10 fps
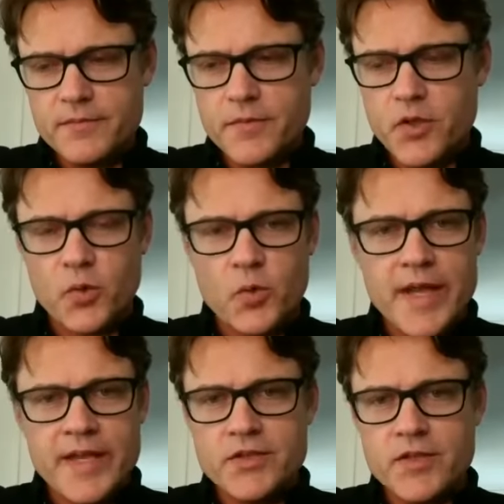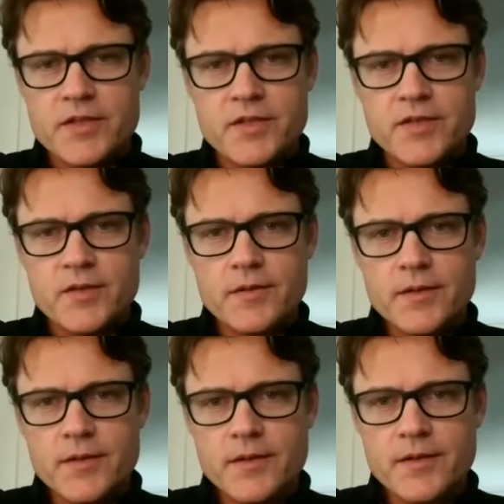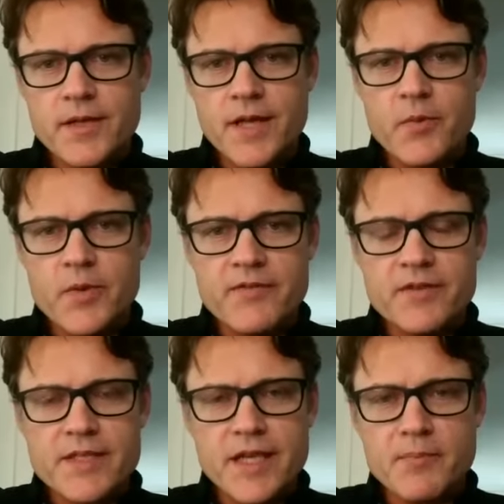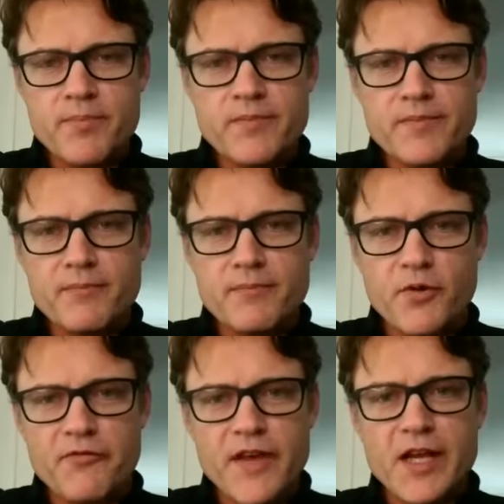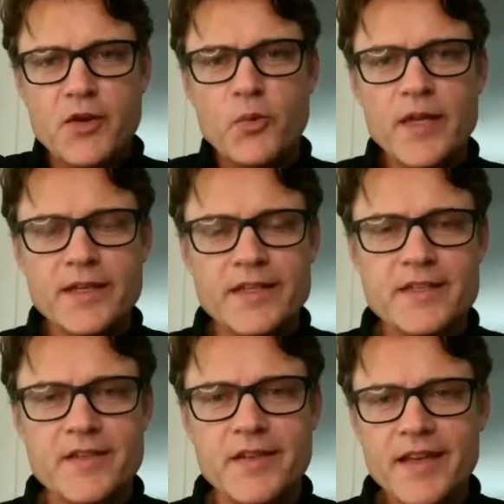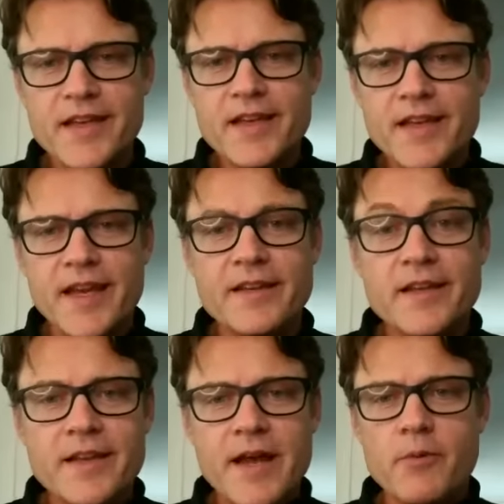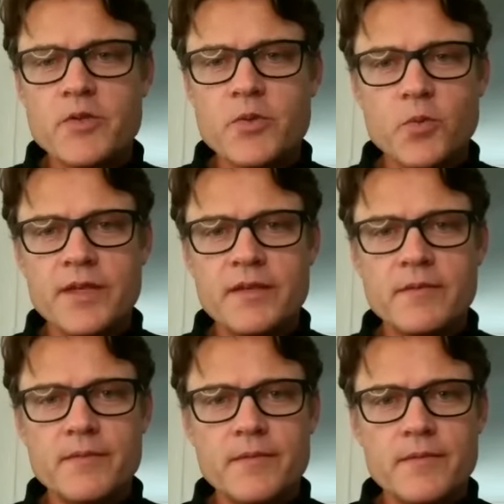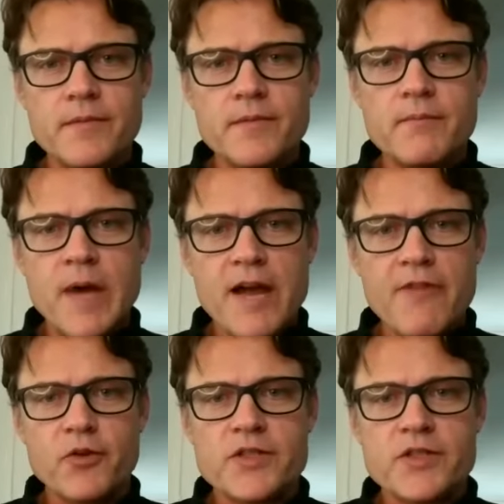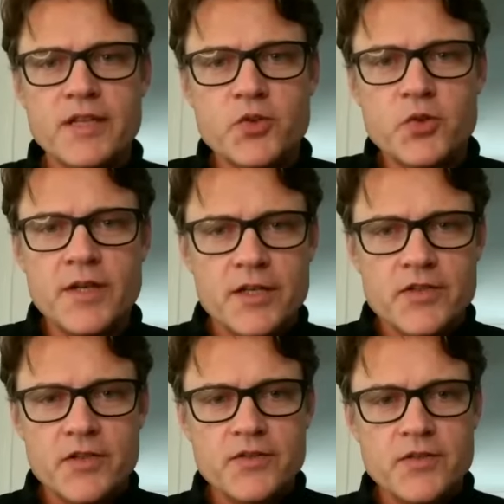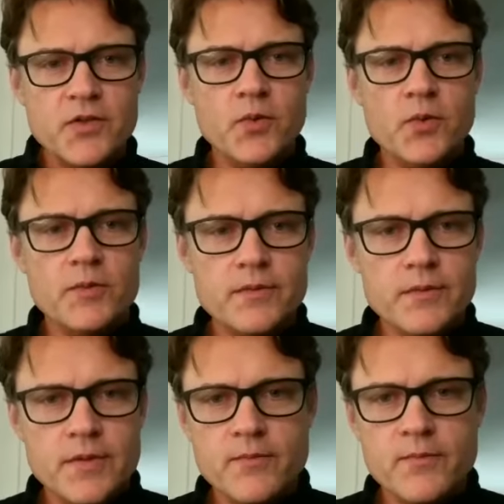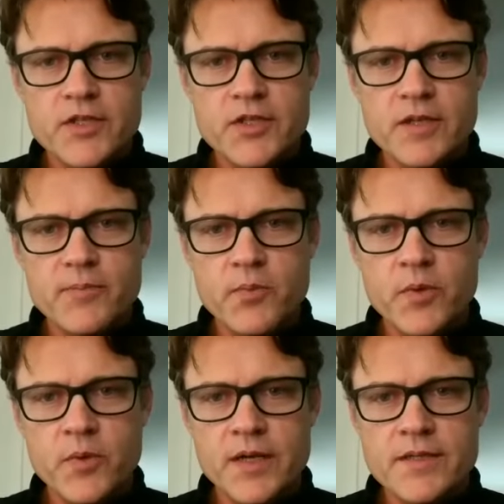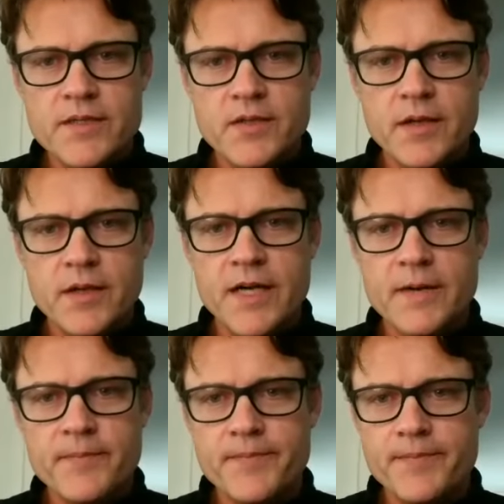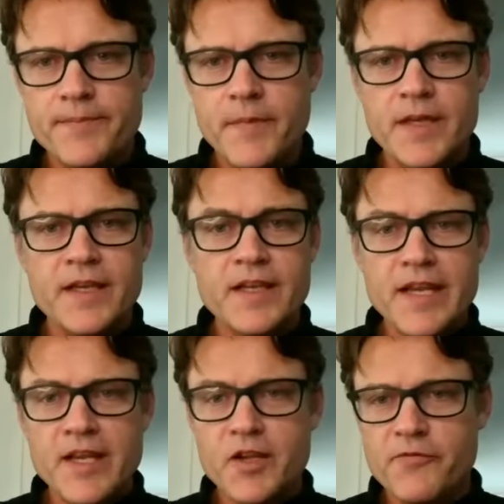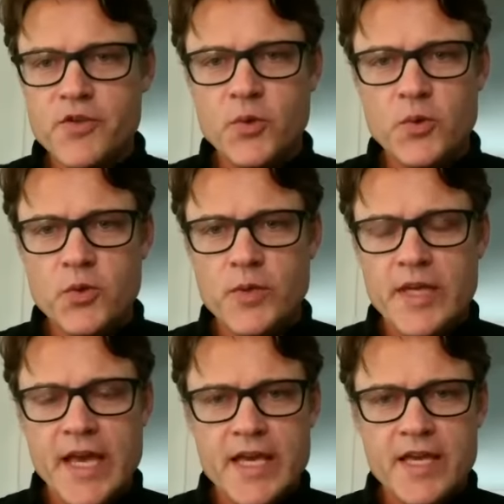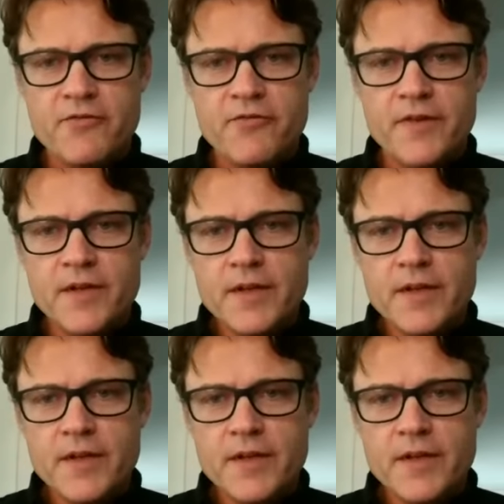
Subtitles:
courageous, I would even say prophetic witness. And that was really my first introduction to you, Bishop, was in an interview you gave,